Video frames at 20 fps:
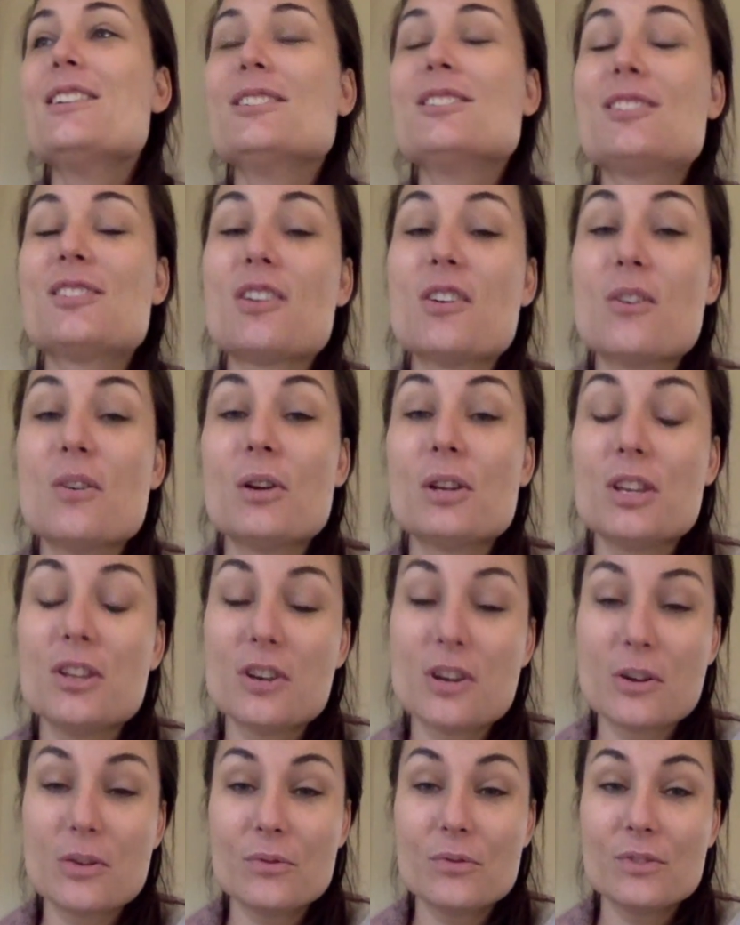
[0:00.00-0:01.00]
So,
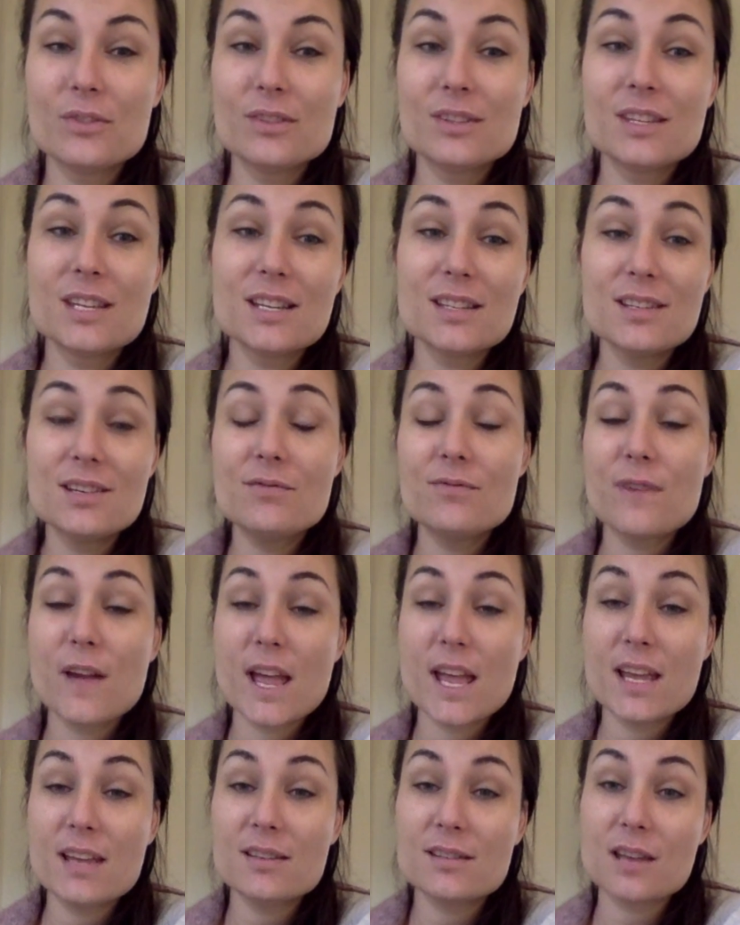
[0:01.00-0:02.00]
you know, this
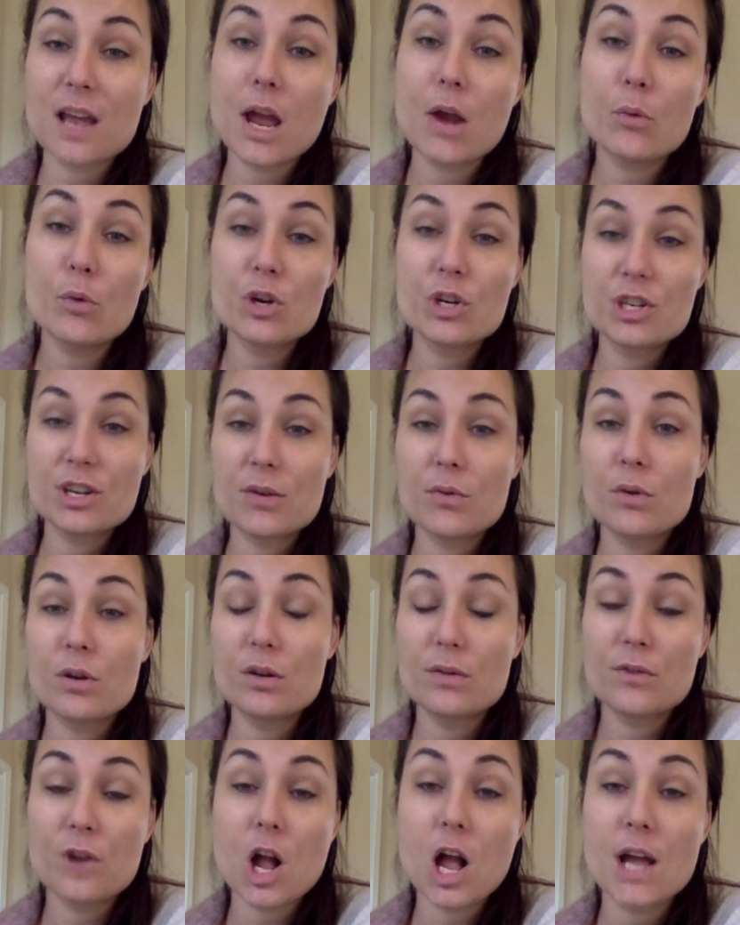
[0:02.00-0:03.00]
advice I wish I
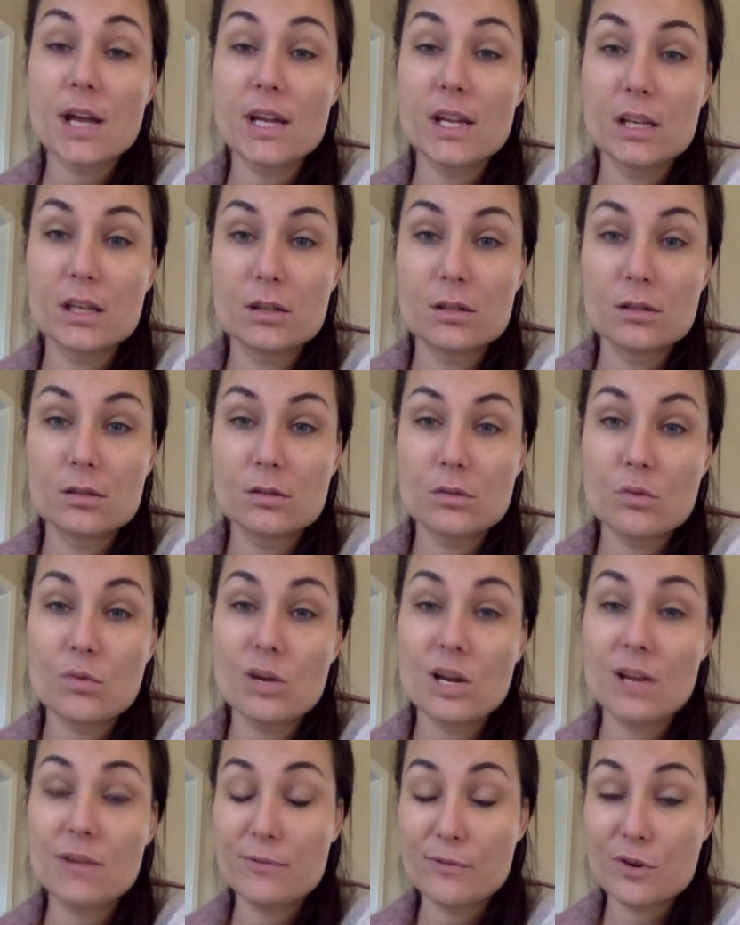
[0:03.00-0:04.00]
would have gotten
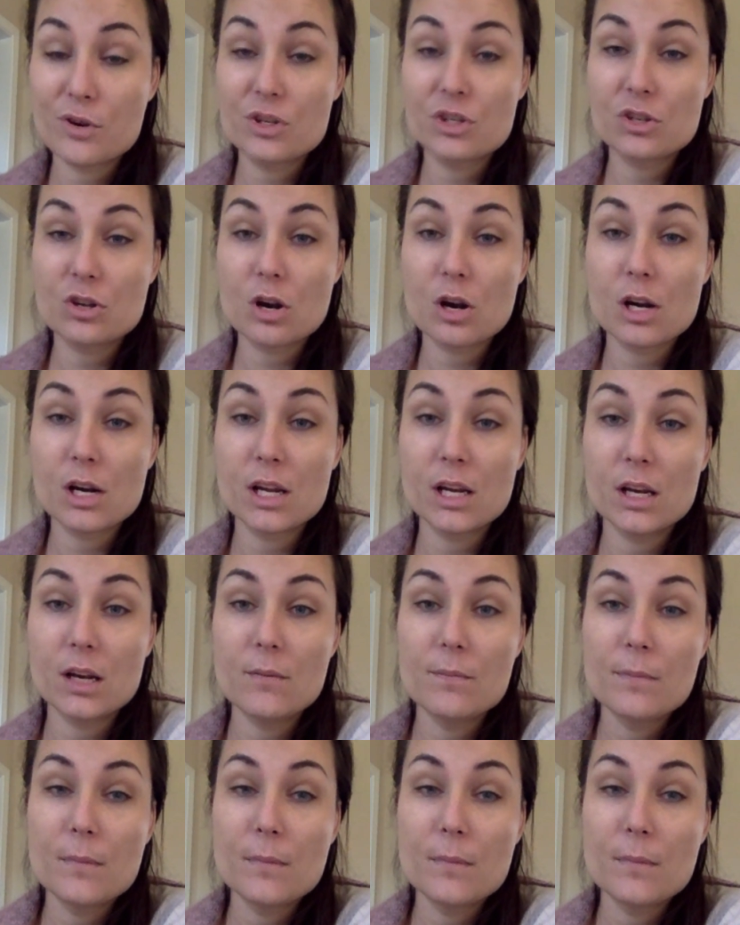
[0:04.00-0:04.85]
when I first started.